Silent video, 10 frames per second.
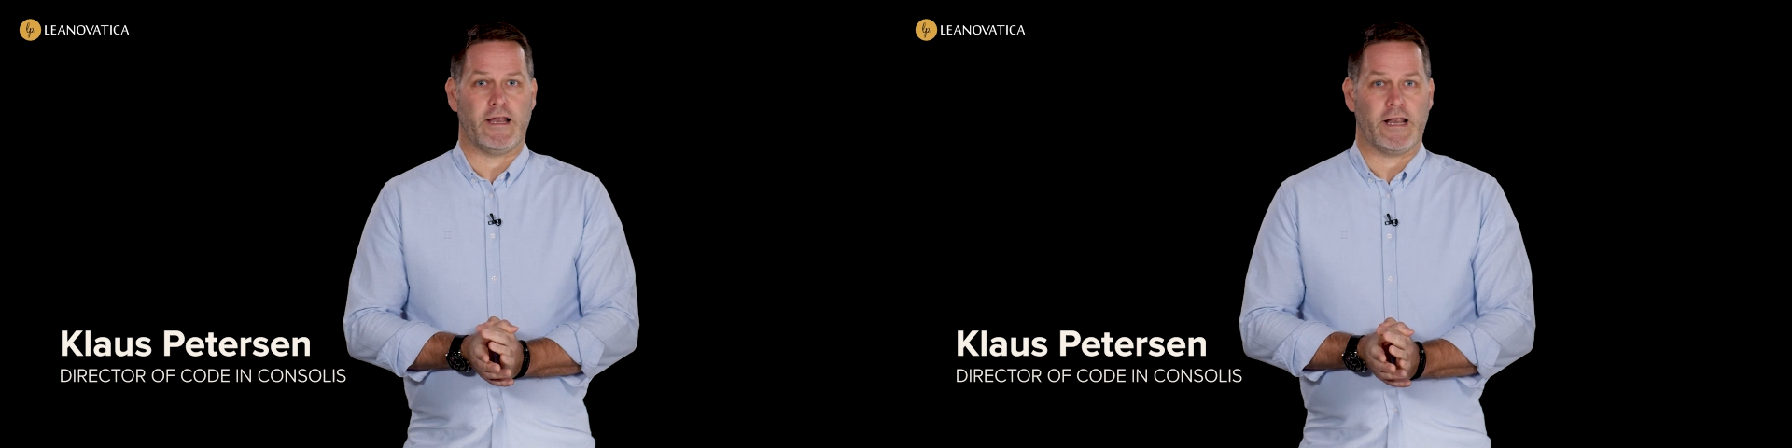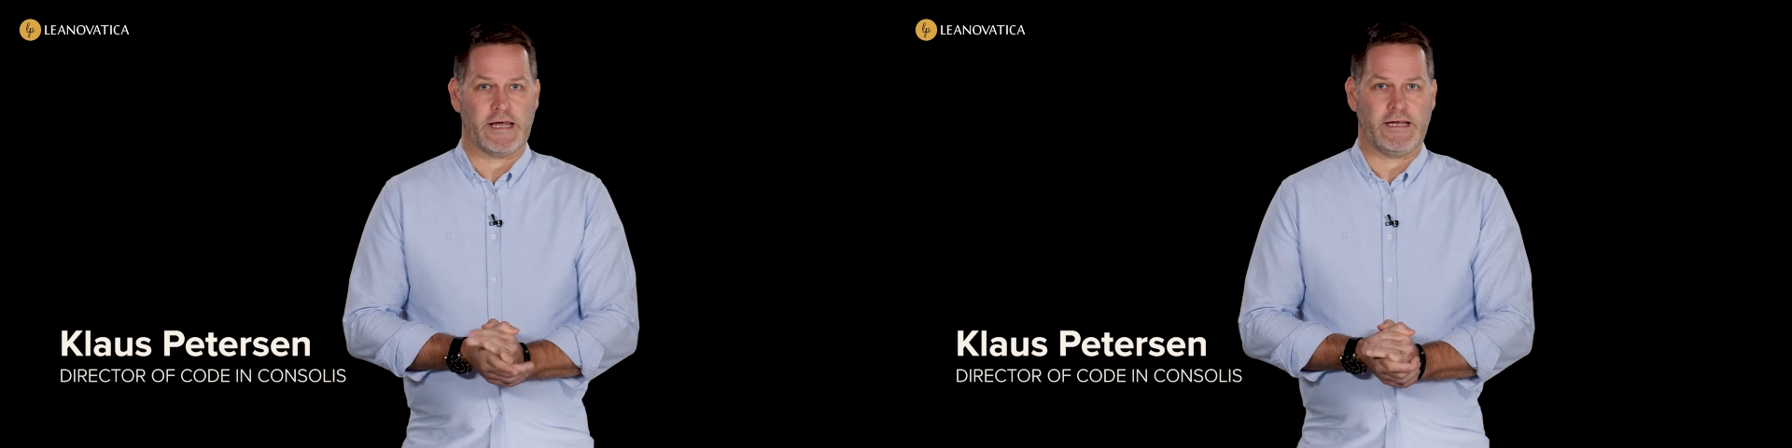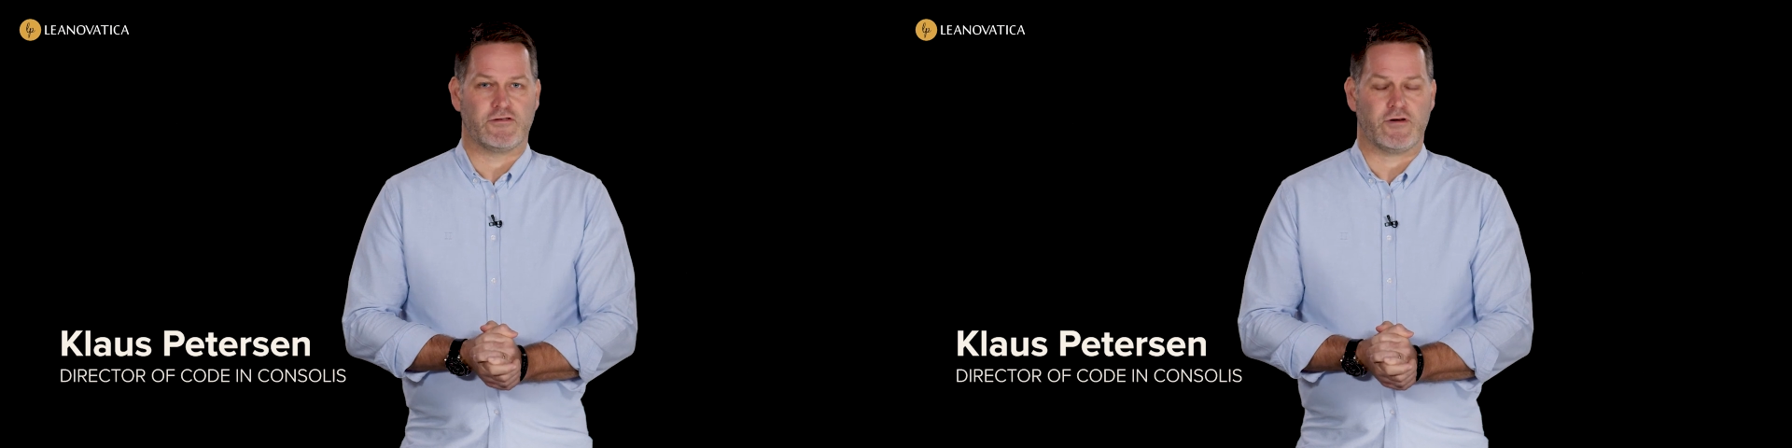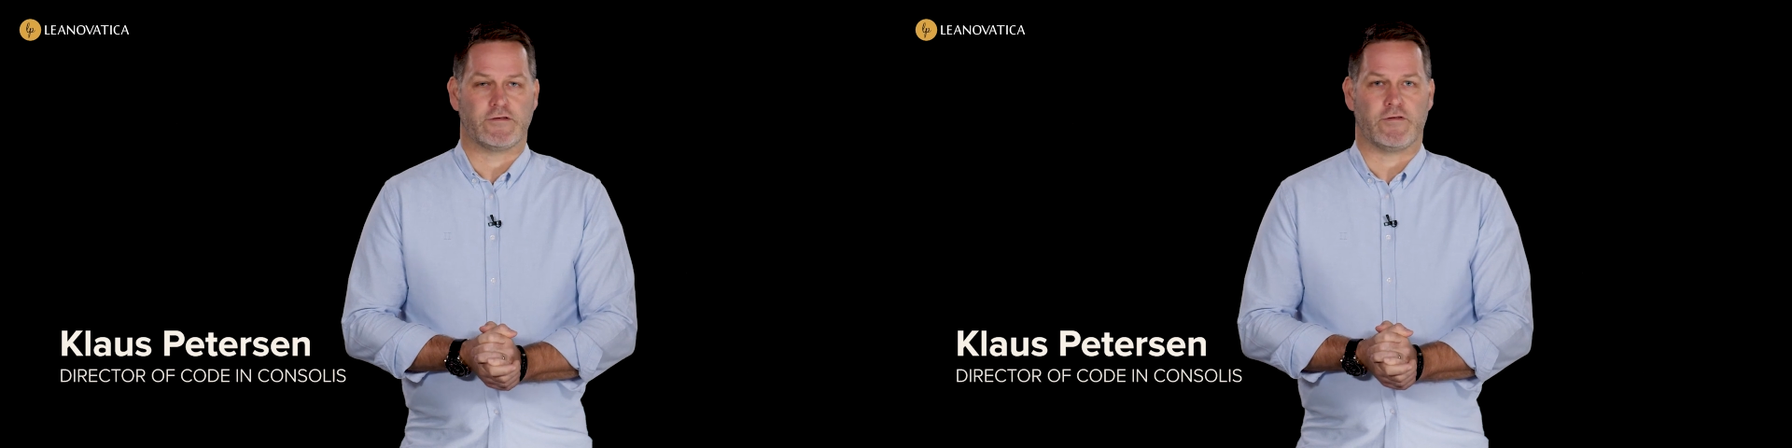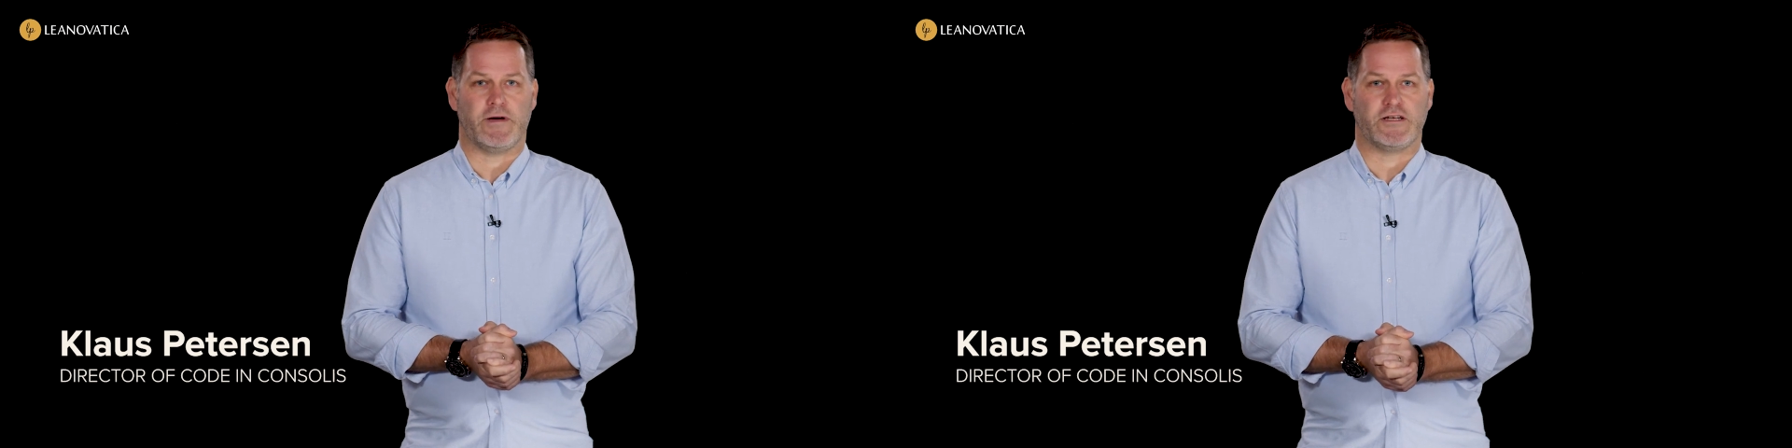lean
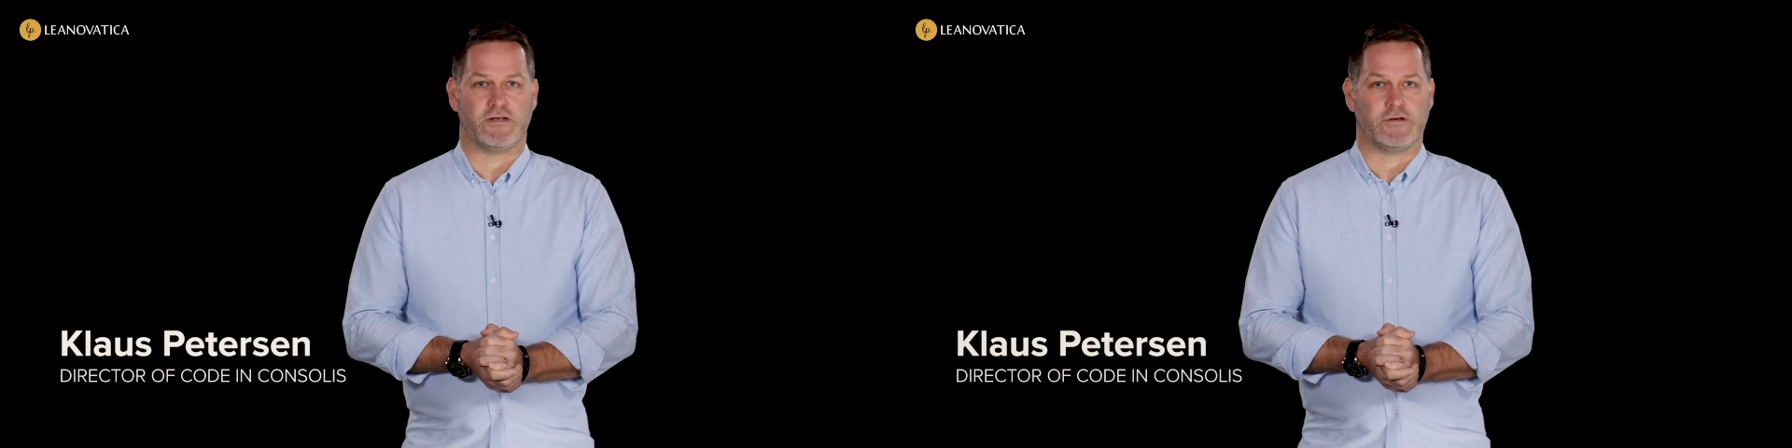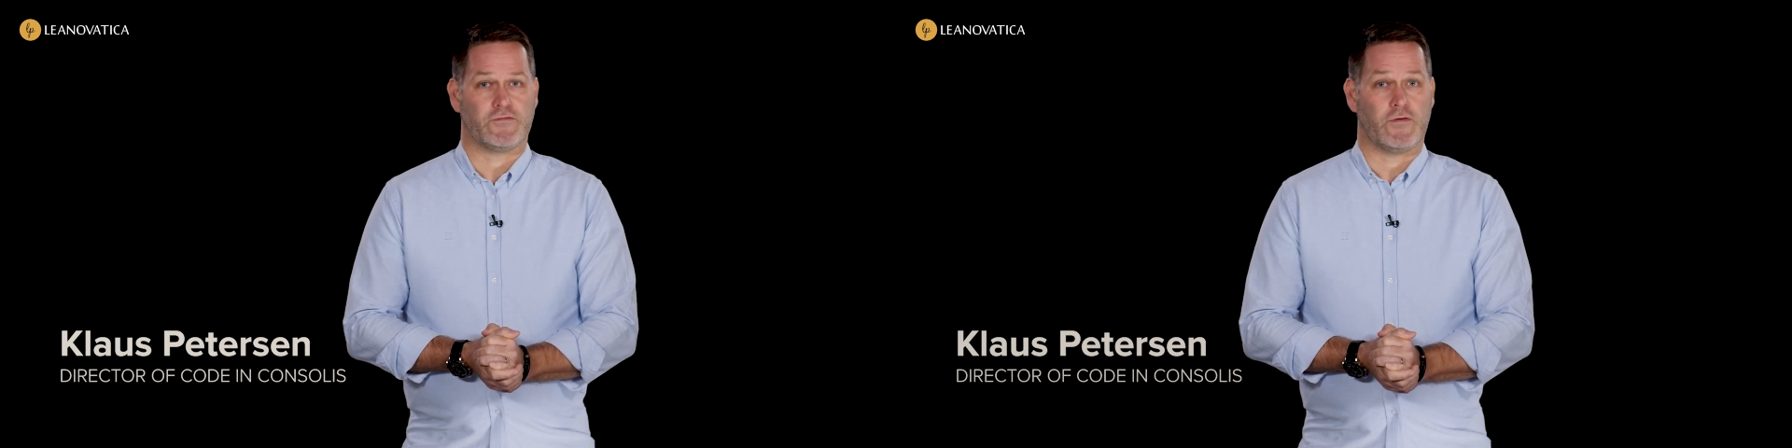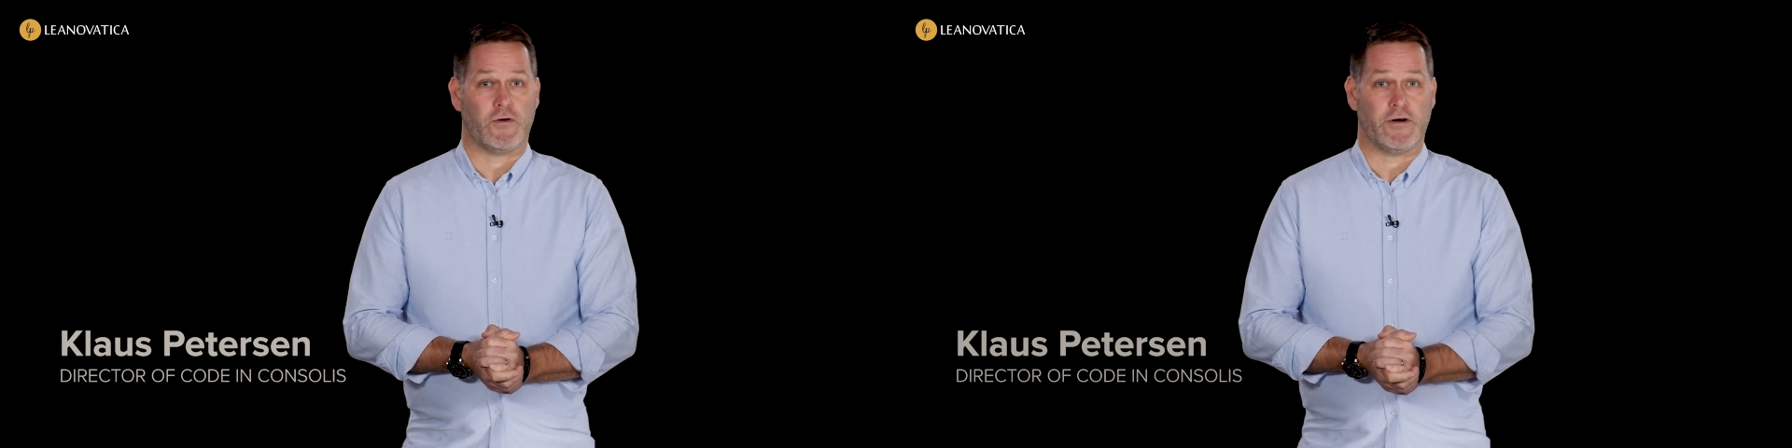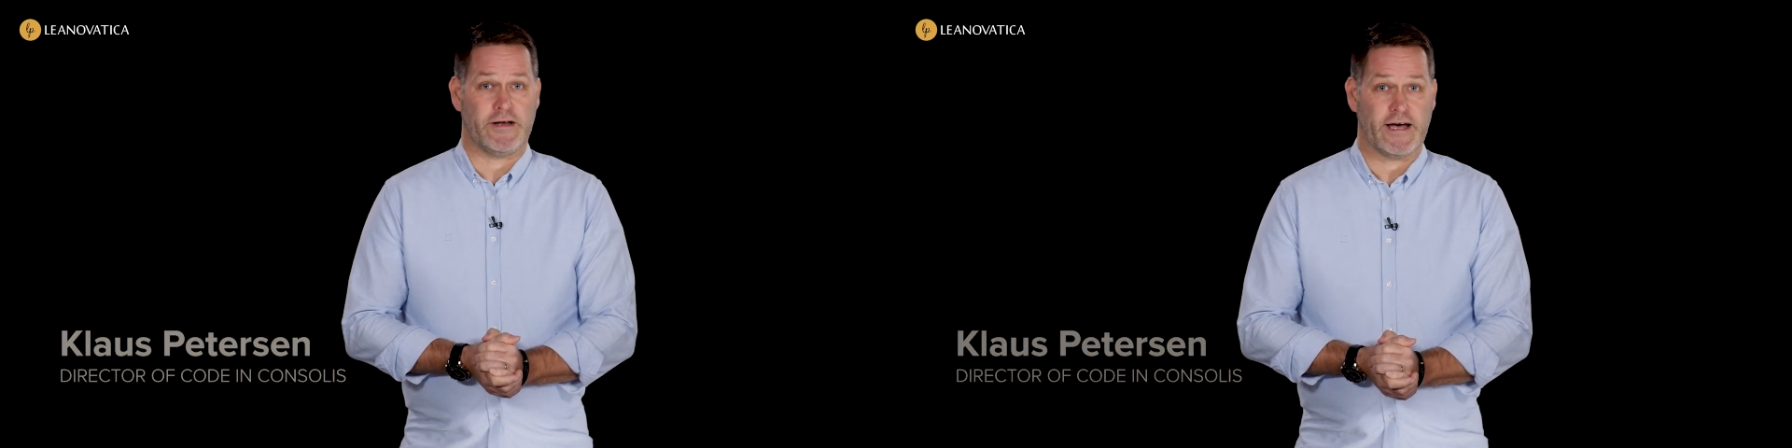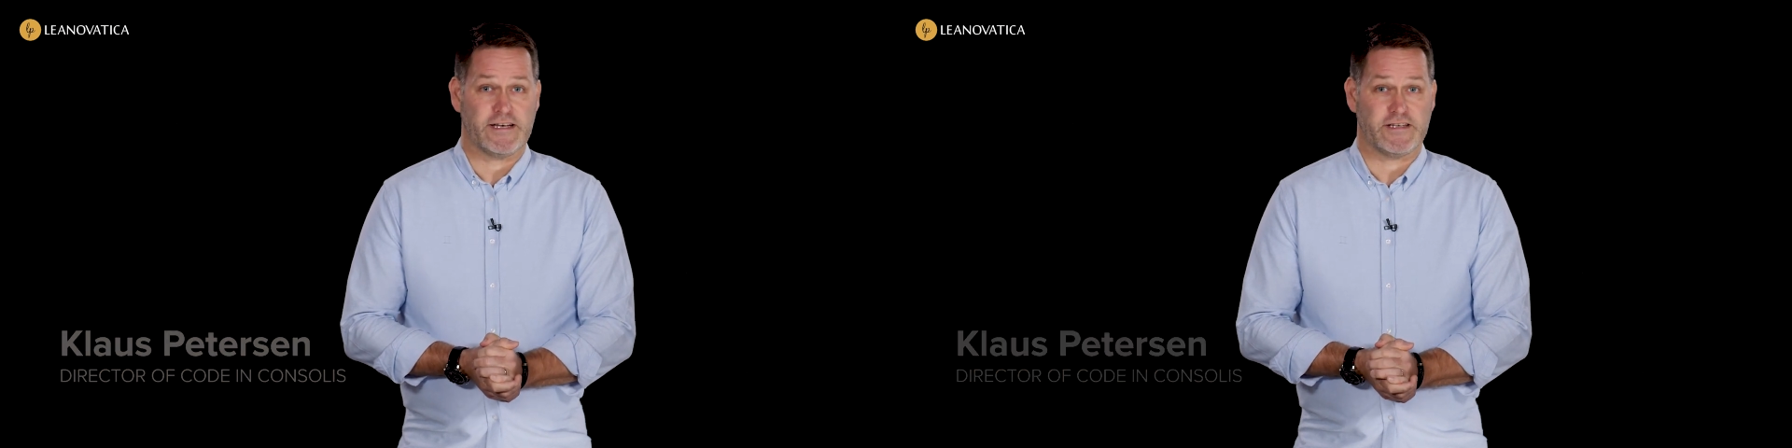transformations for
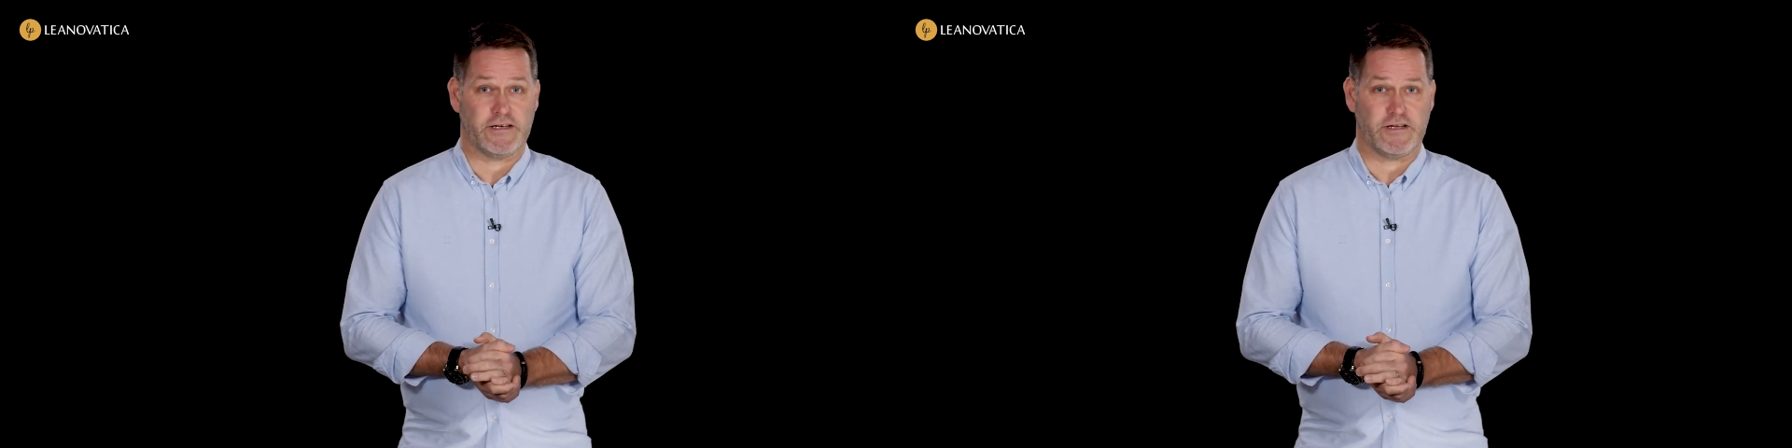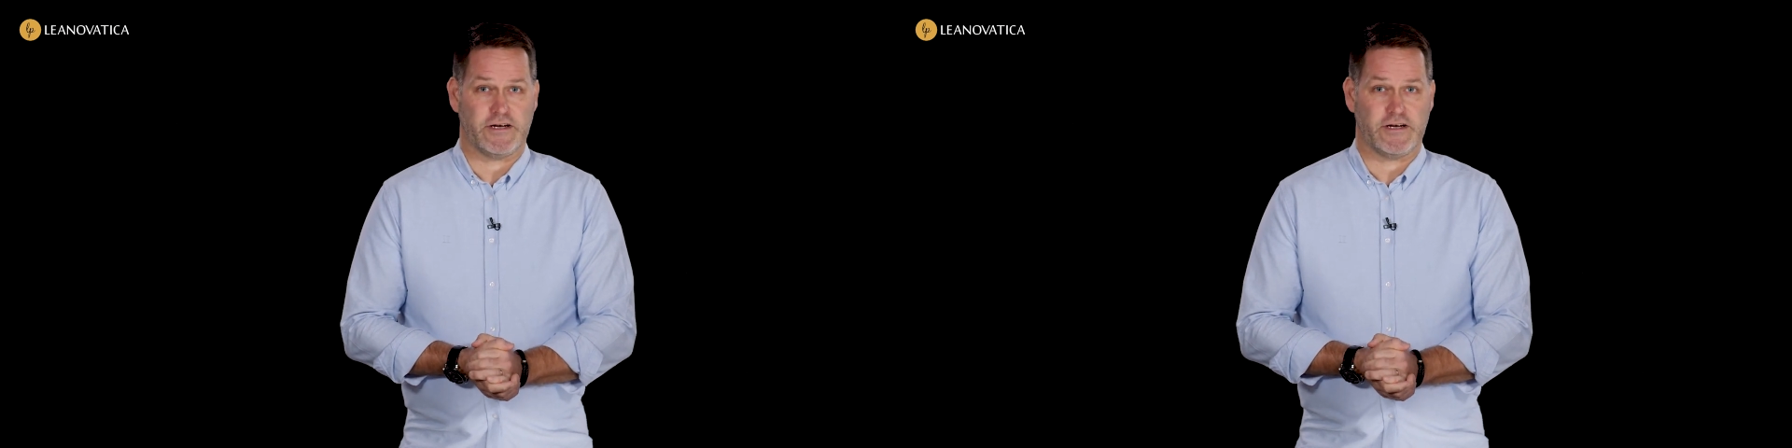19